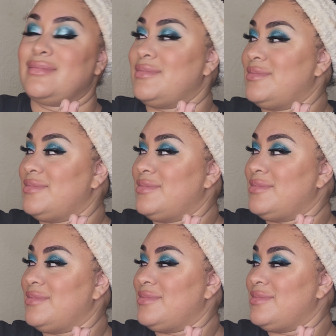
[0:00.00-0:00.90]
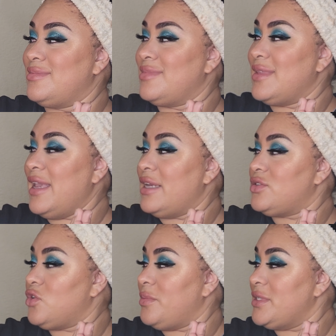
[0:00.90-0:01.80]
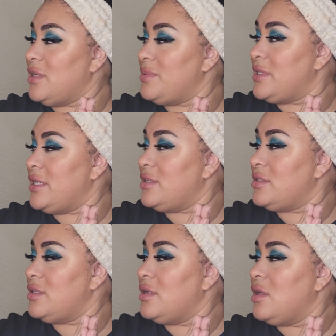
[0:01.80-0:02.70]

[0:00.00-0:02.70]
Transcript: upstairs. Yeah, Stormy's upstairs?